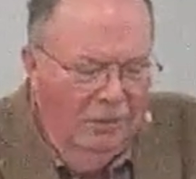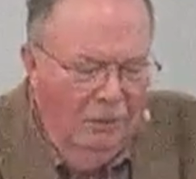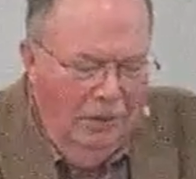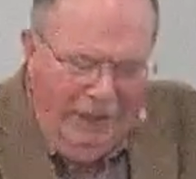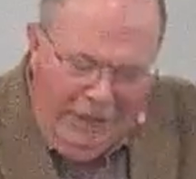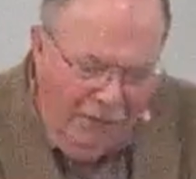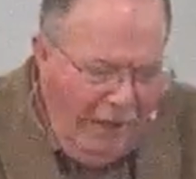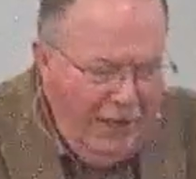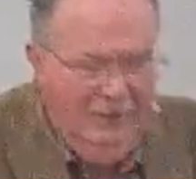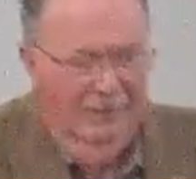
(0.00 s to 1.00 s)
What did he
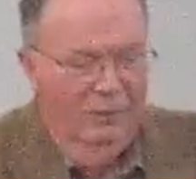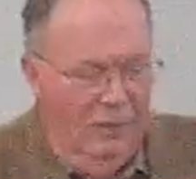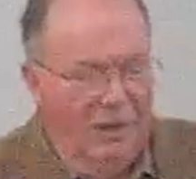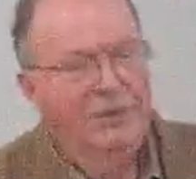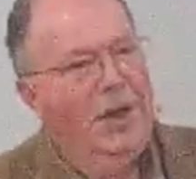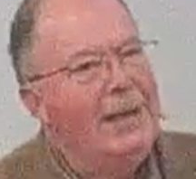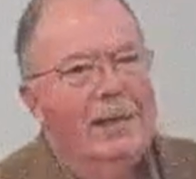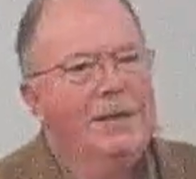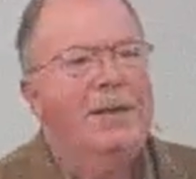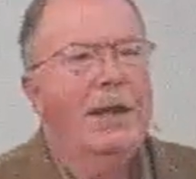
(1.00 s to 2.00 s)
write? Well, John
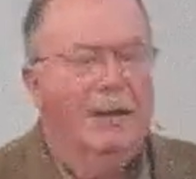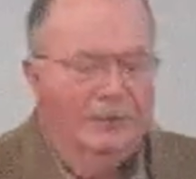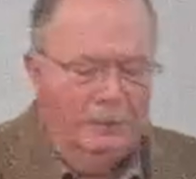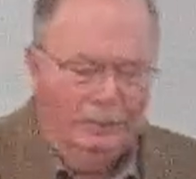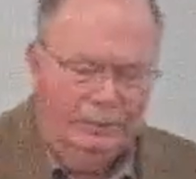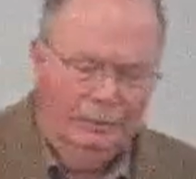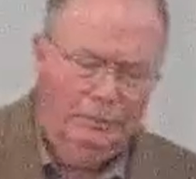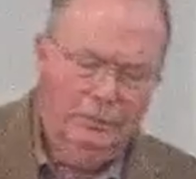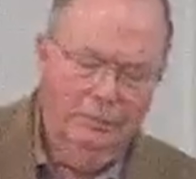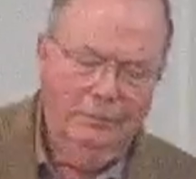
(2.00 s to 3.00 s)
doesn't say.
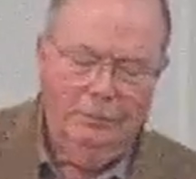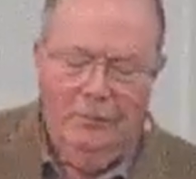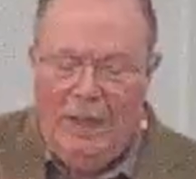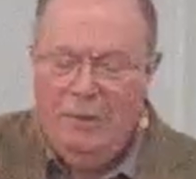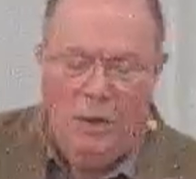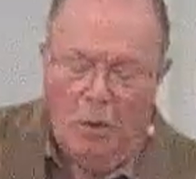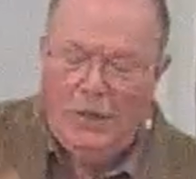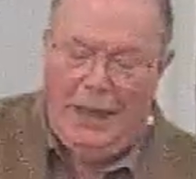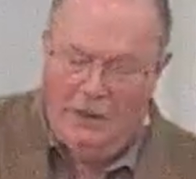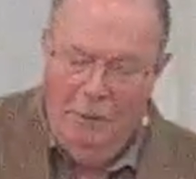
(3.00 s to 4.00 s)
Let me quote
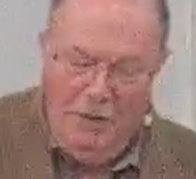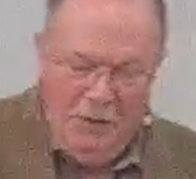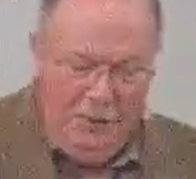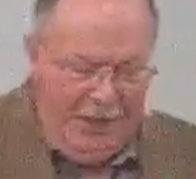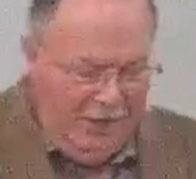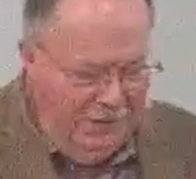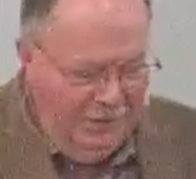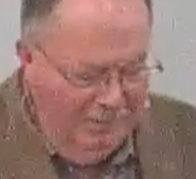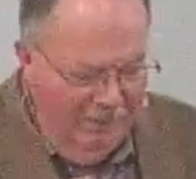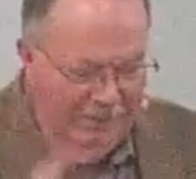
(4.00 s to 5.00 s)
Dr. Wiersbe.
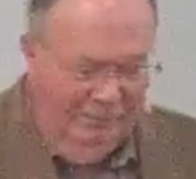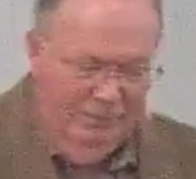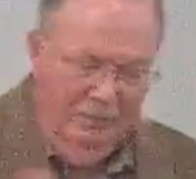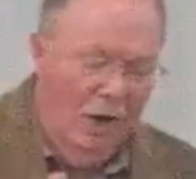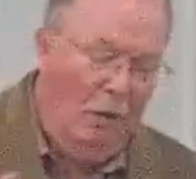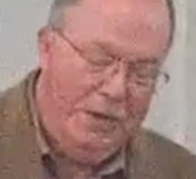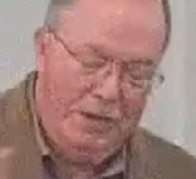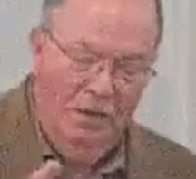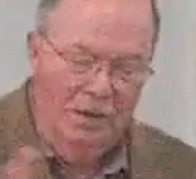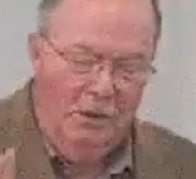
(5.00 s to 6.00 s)
He's always
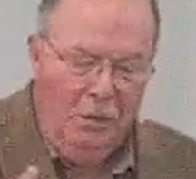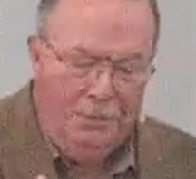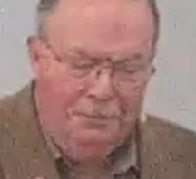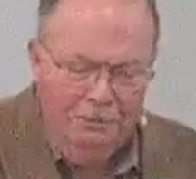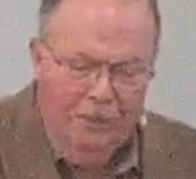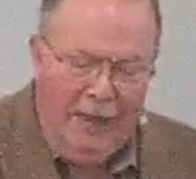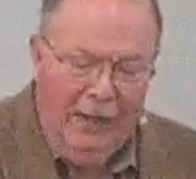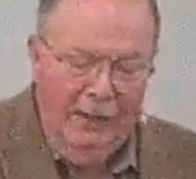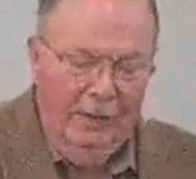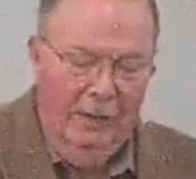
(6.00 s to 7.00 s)
good to quote.
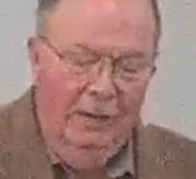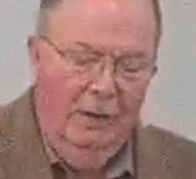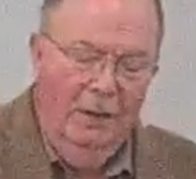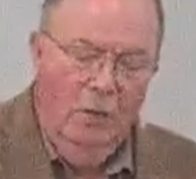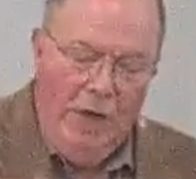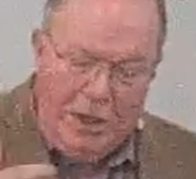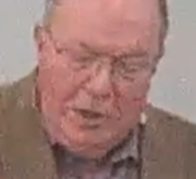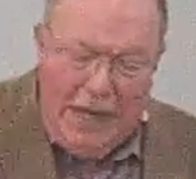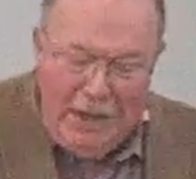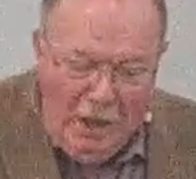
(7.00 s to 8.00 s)
We do
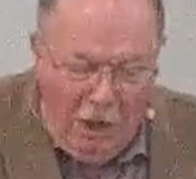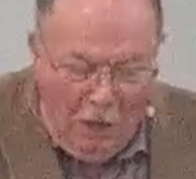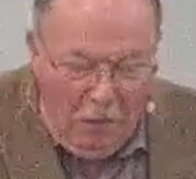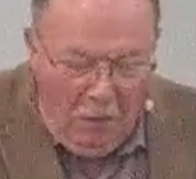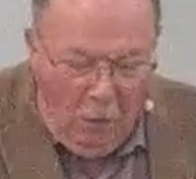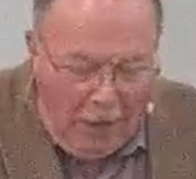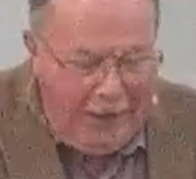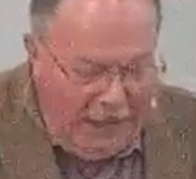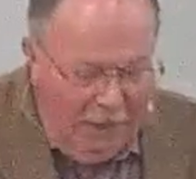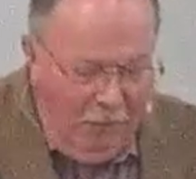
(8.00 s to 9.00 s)
not know
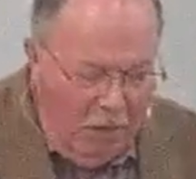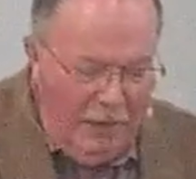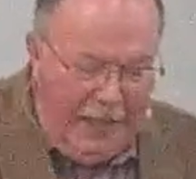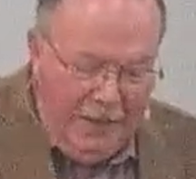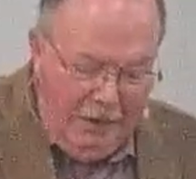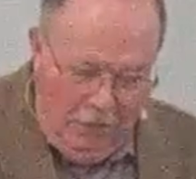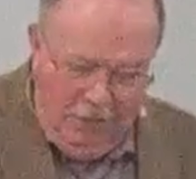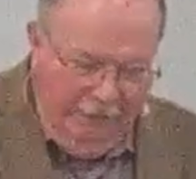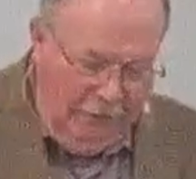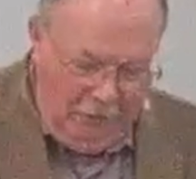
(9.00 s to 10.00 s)
what he wrote on the
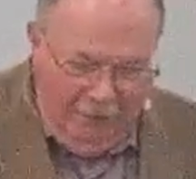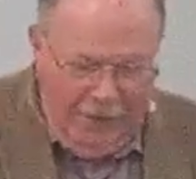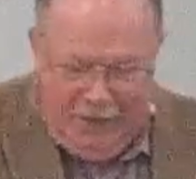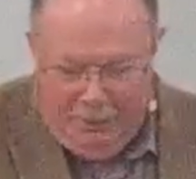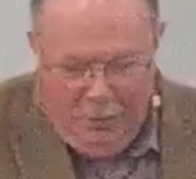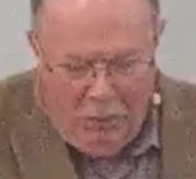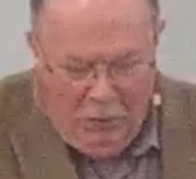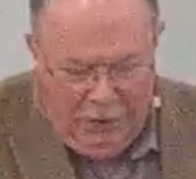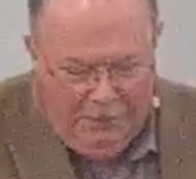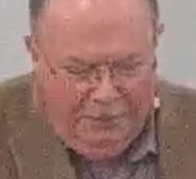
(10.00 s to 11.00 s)
dirt floor of the temple
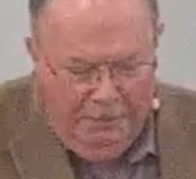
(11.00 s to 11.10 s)
court.